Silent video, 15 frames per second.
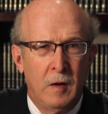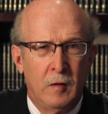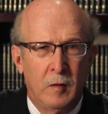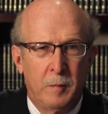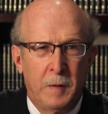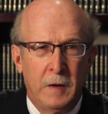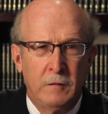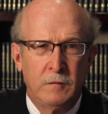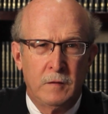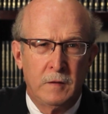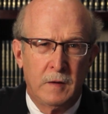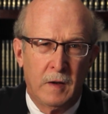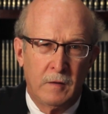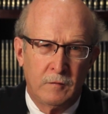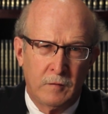The patient
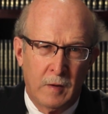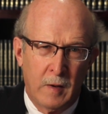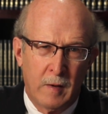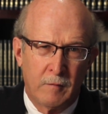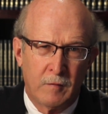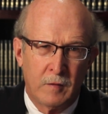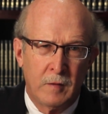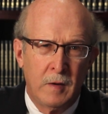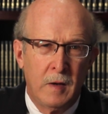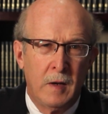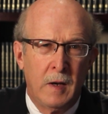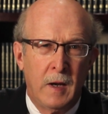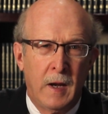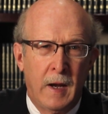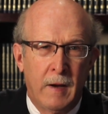does, however,
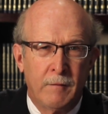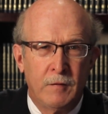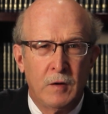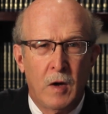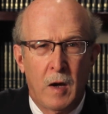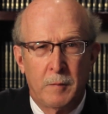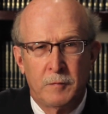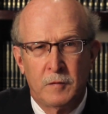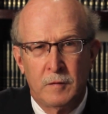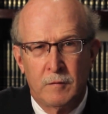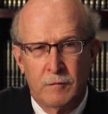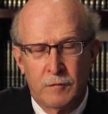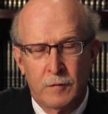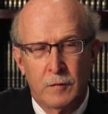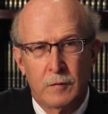have the option
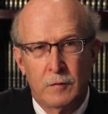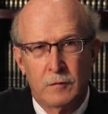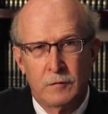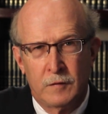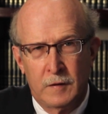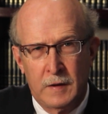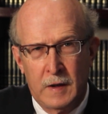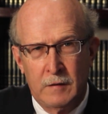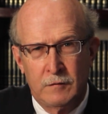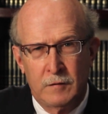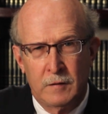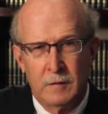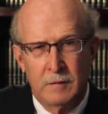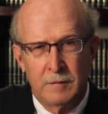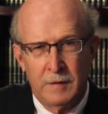of further
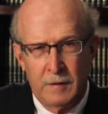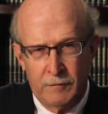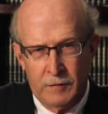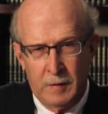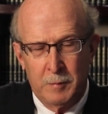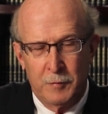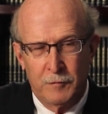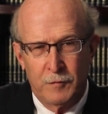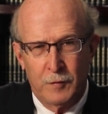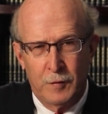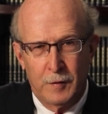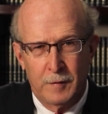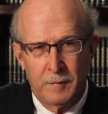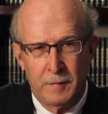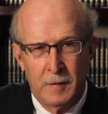sedation if they
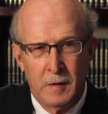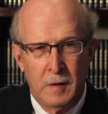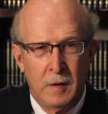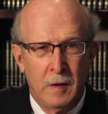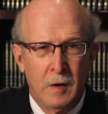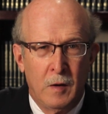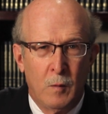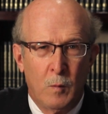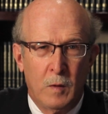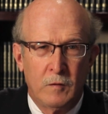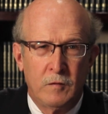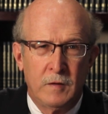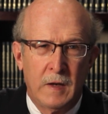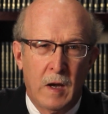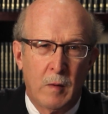prefer.
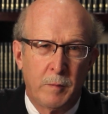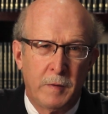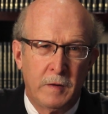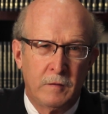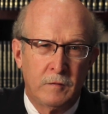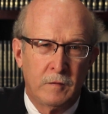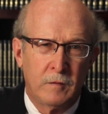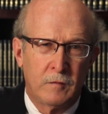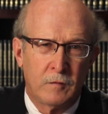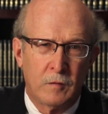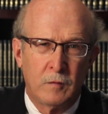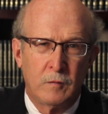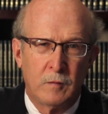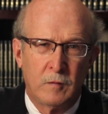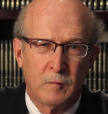Once the outpatient
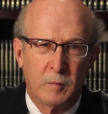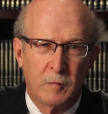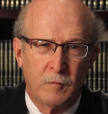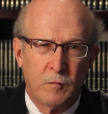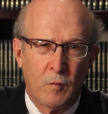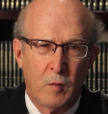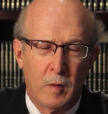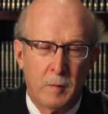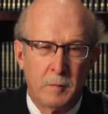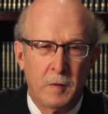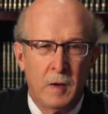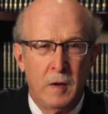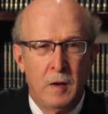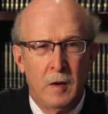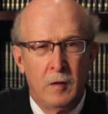surgery is performed,
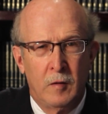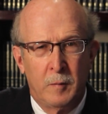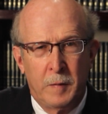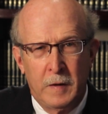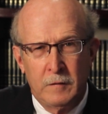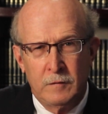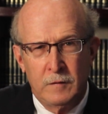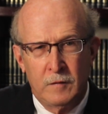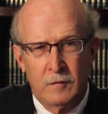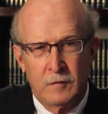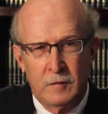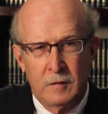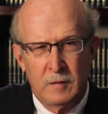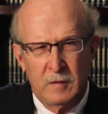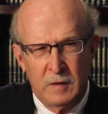the patient is
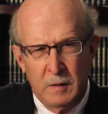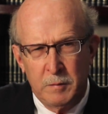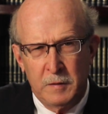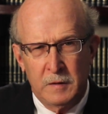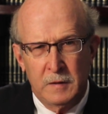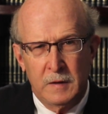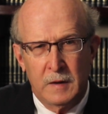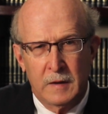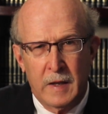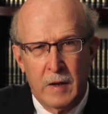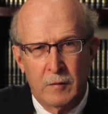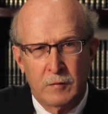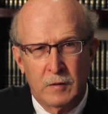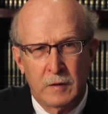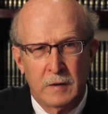typically
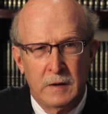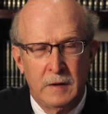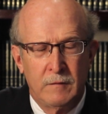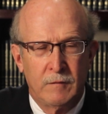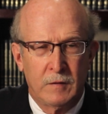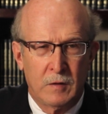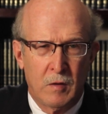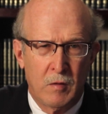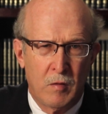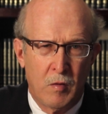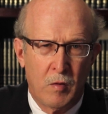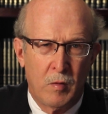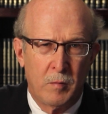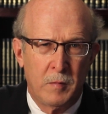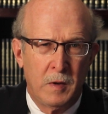allowed to leave and go
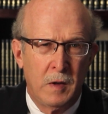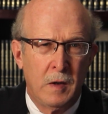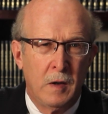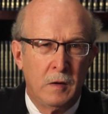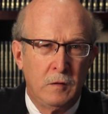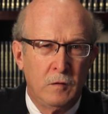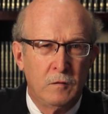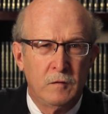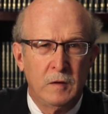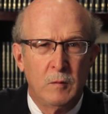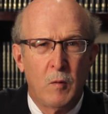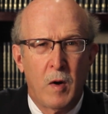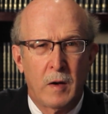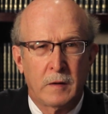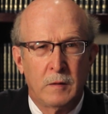home, usually
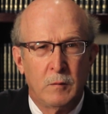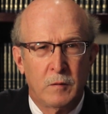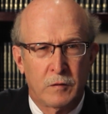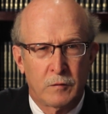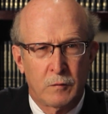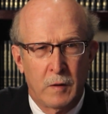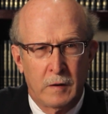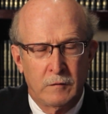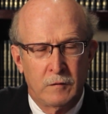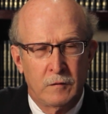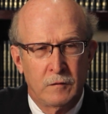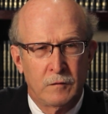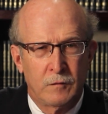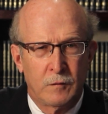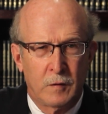walking with
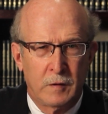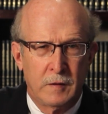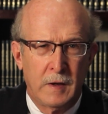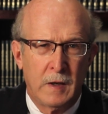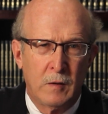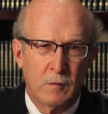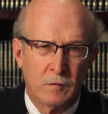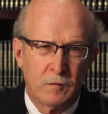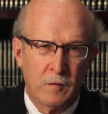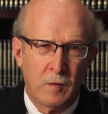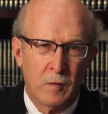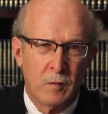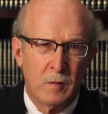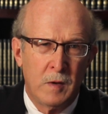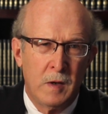crutches for a day or
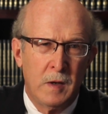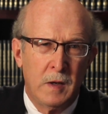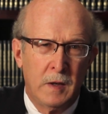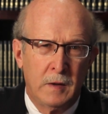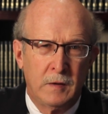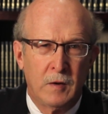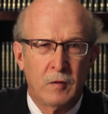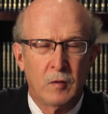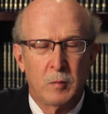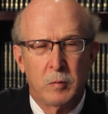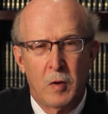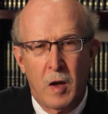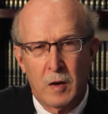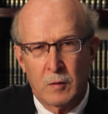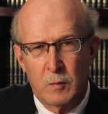so until their
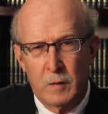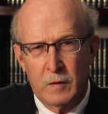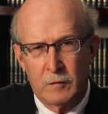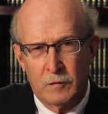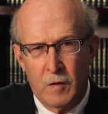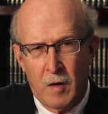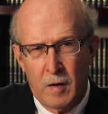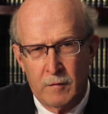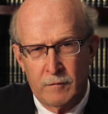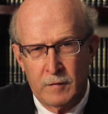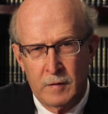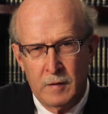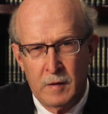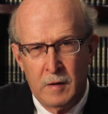block wears off.